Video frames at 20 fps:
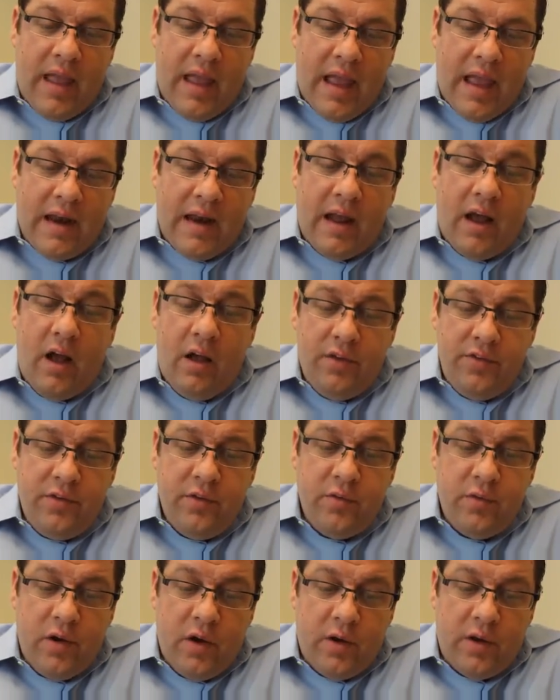And I
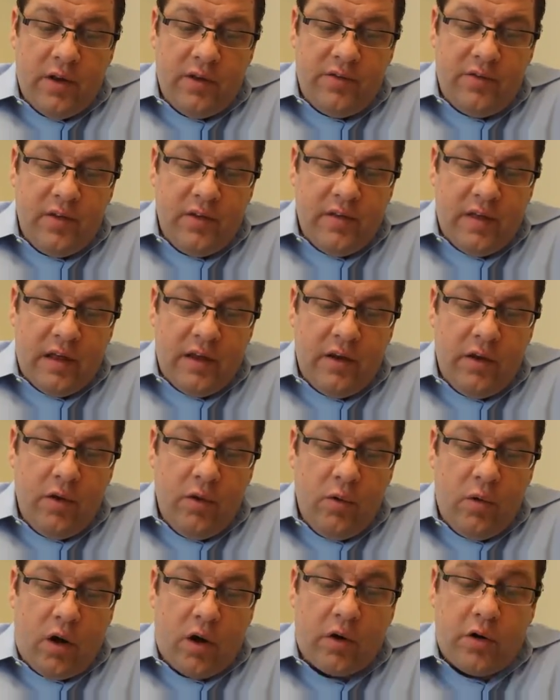also noticed that
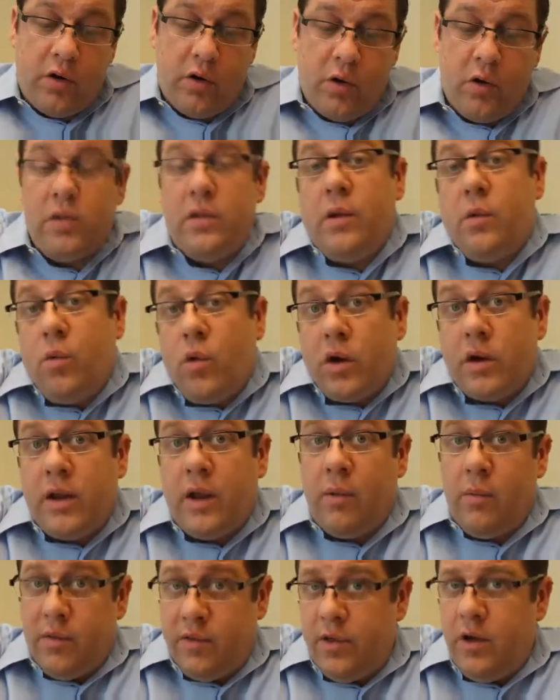you are currently
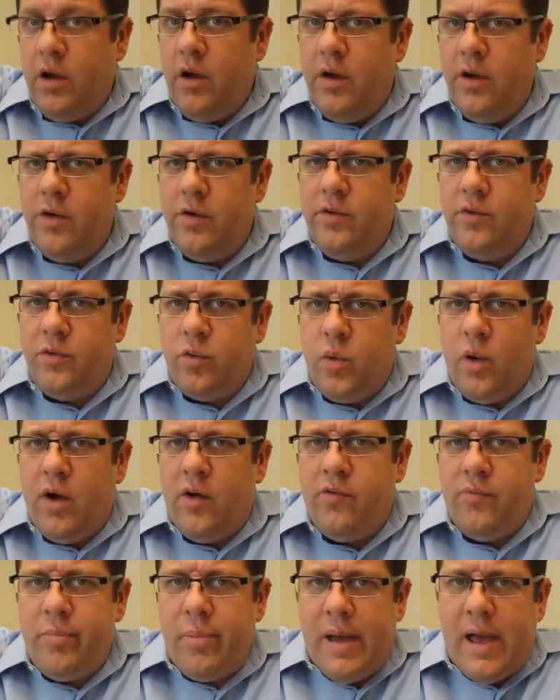working with
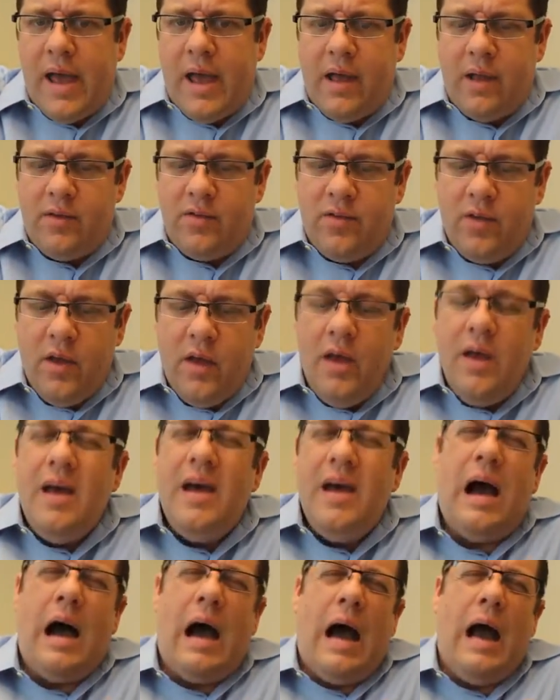112 beds.
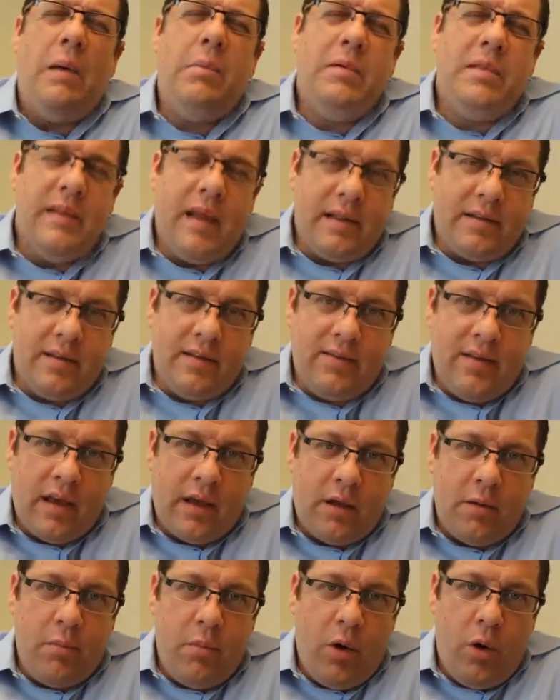I would like to
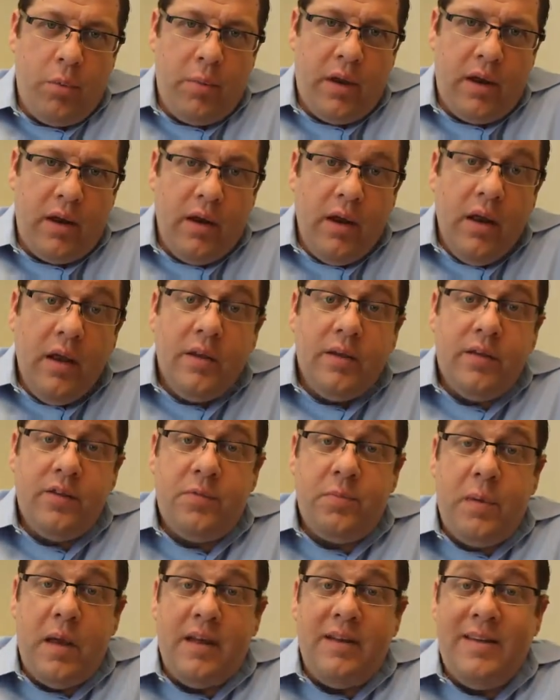take a moment to
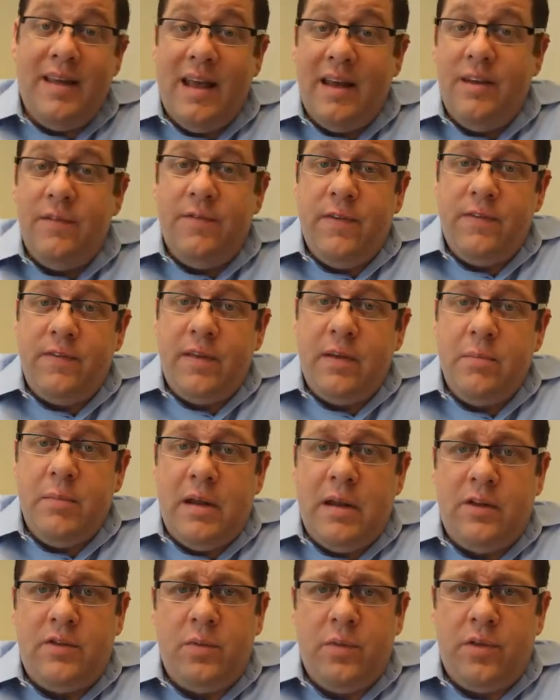spend 10 to 15
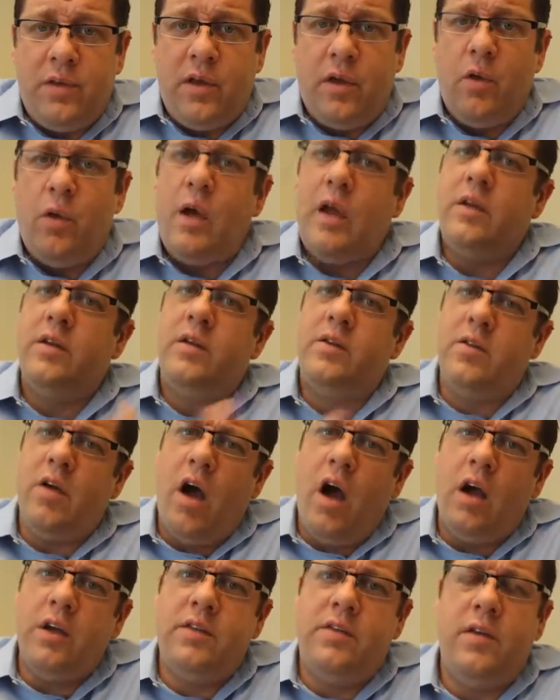minutes with you and to
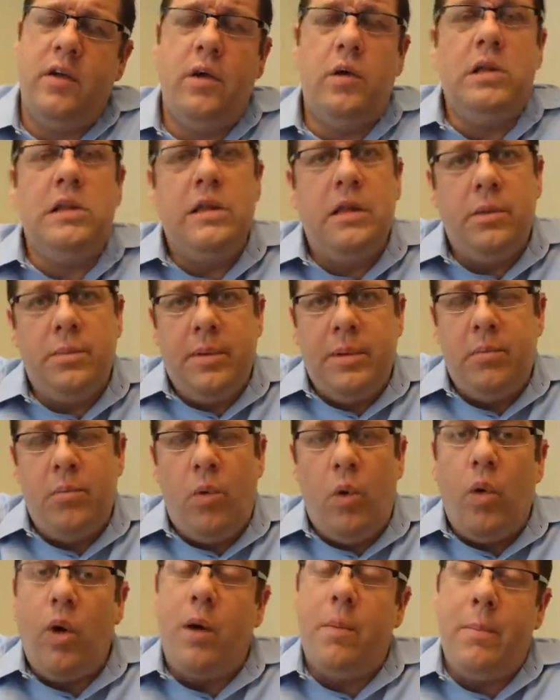talk to you a little bit
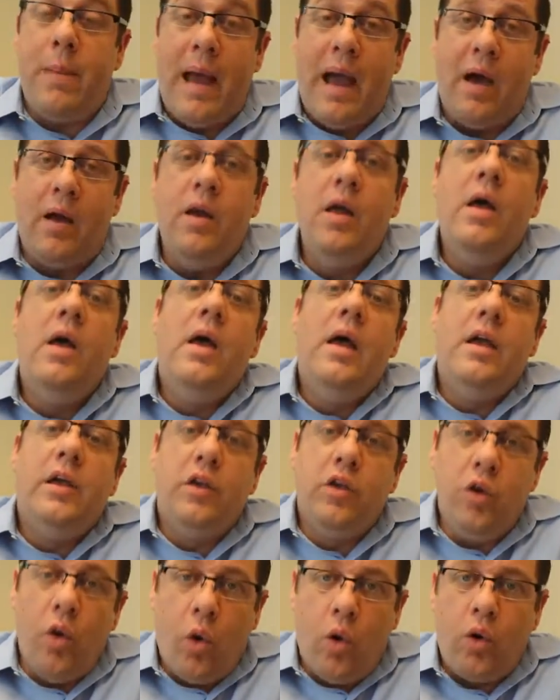more about
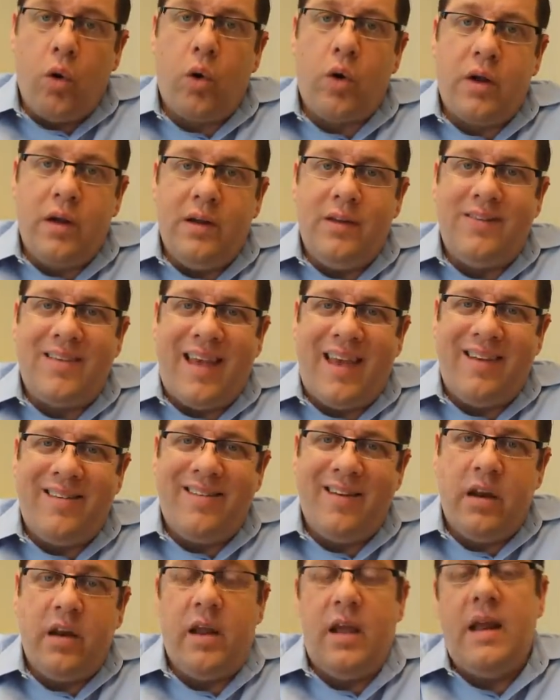your
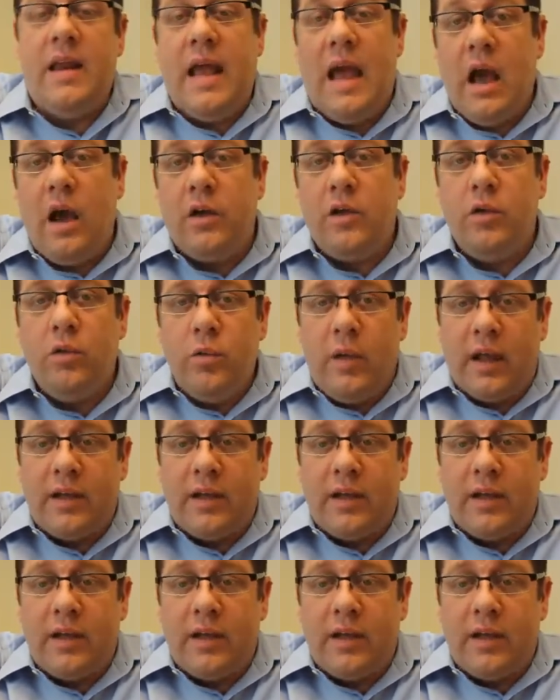organization and how you